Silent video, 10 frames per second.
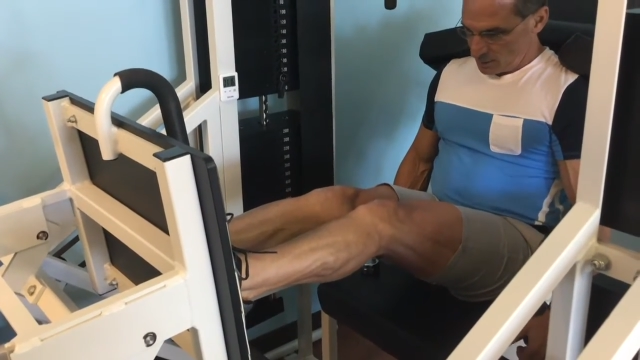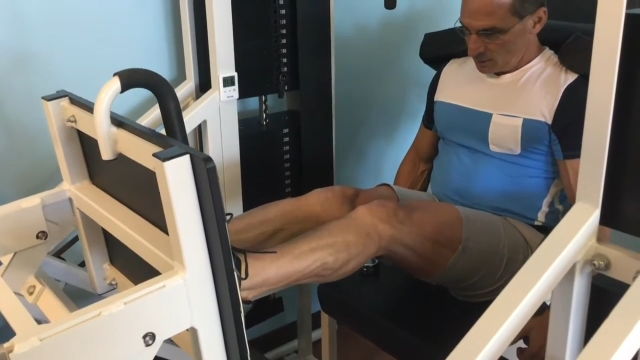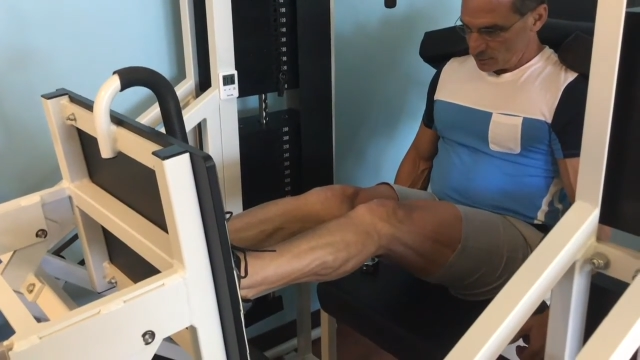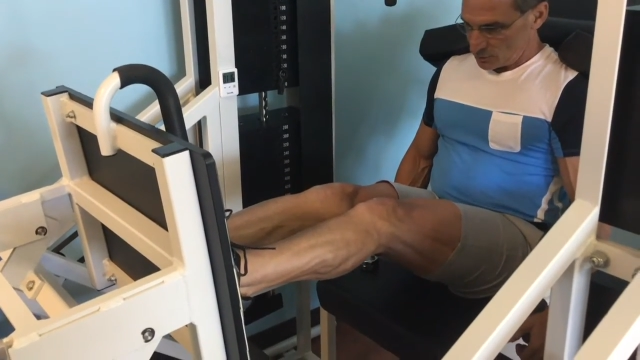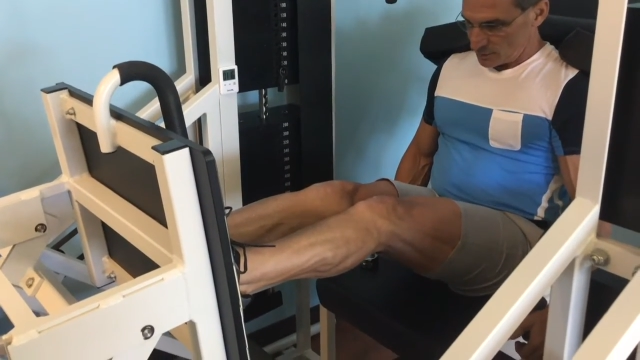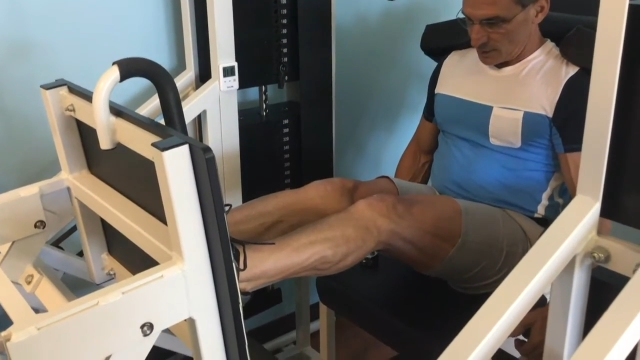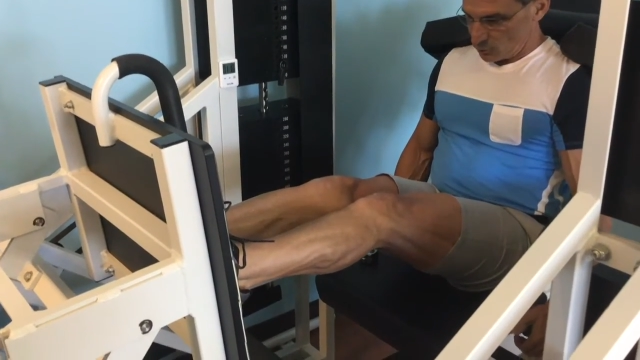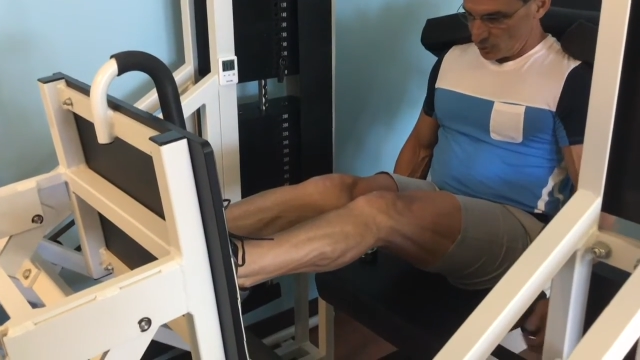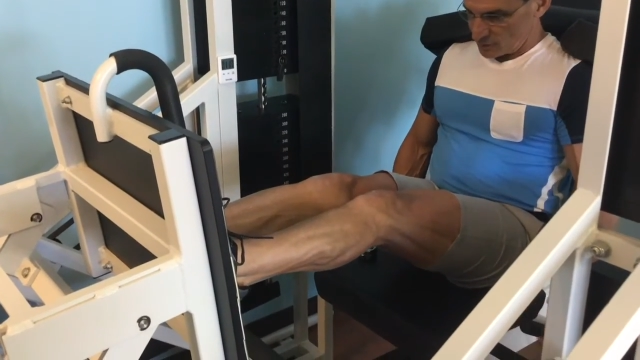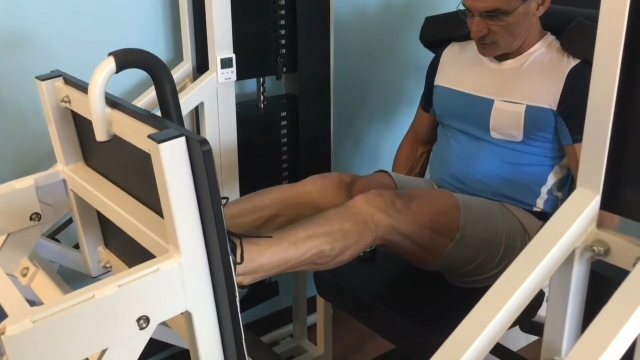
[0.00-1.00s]
So that
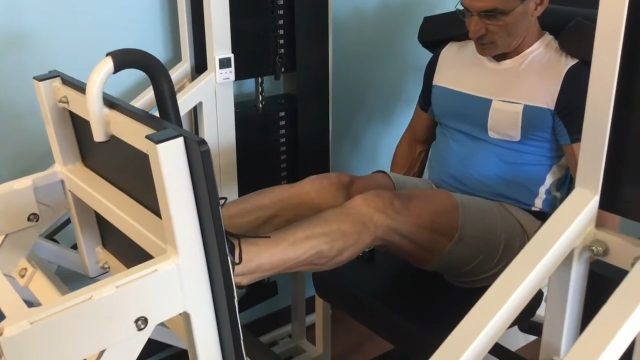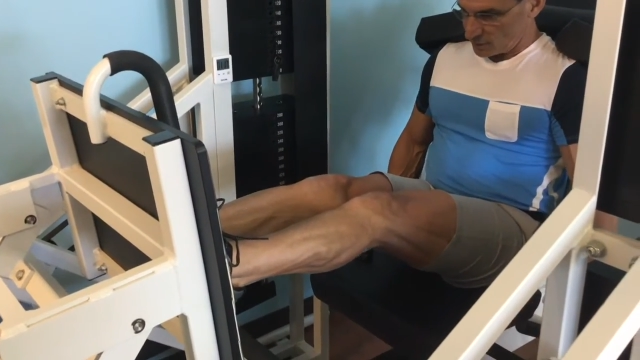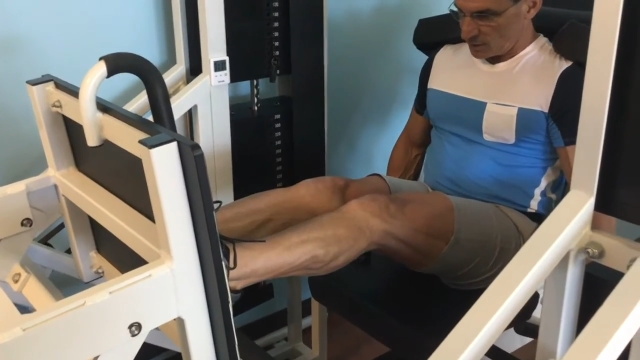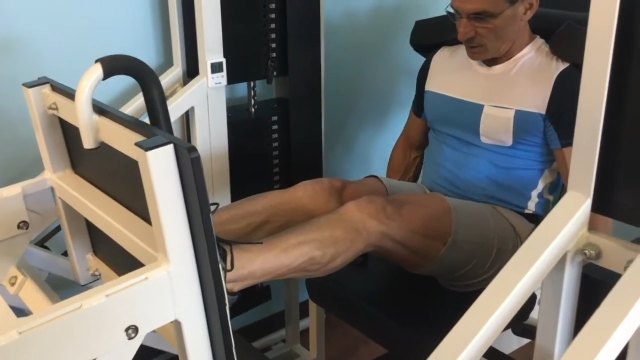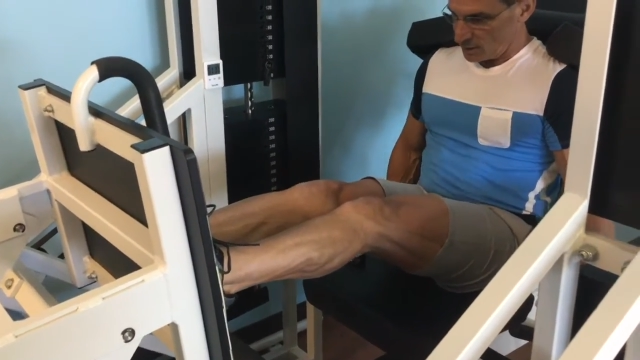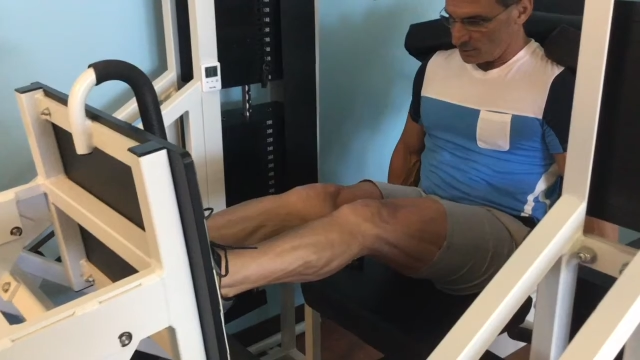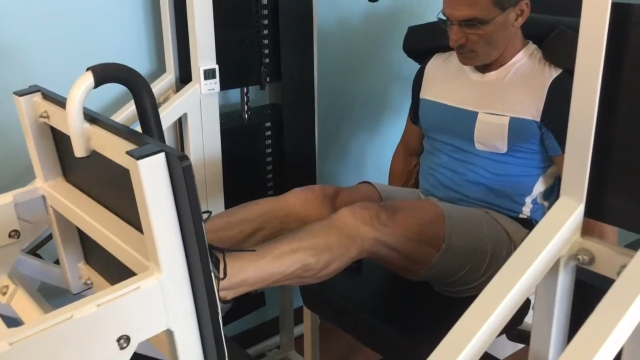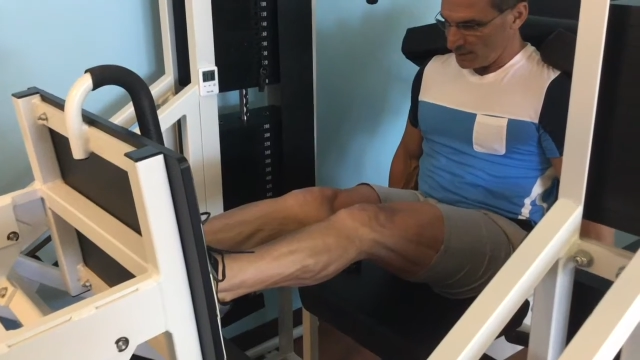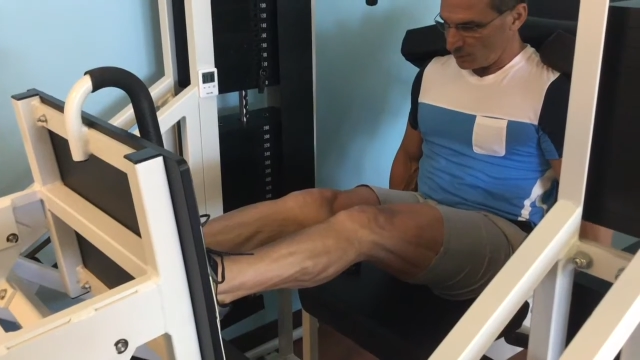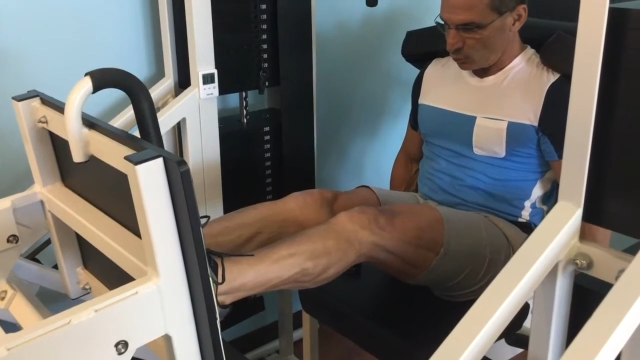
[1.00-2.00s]
was the
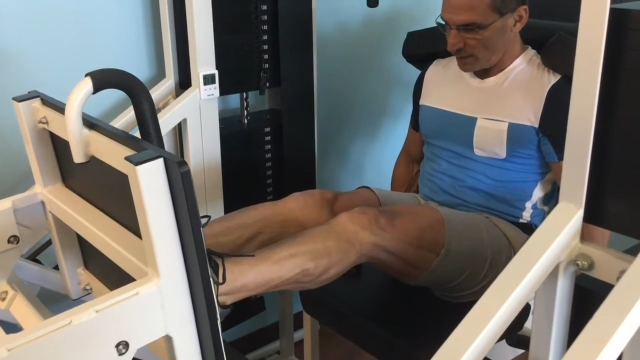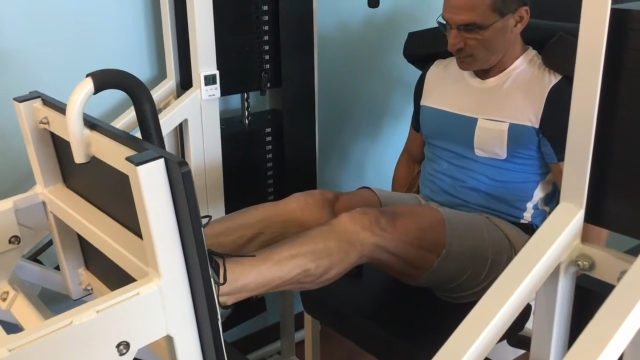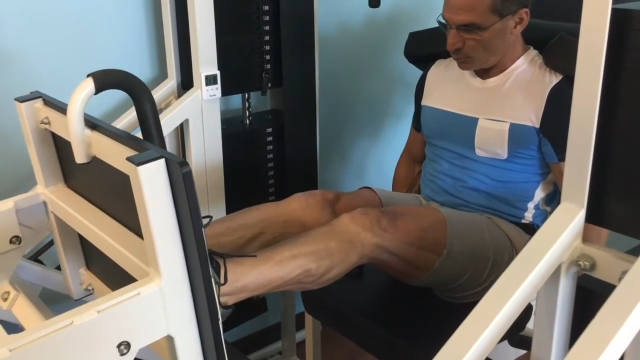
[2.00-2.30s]
midway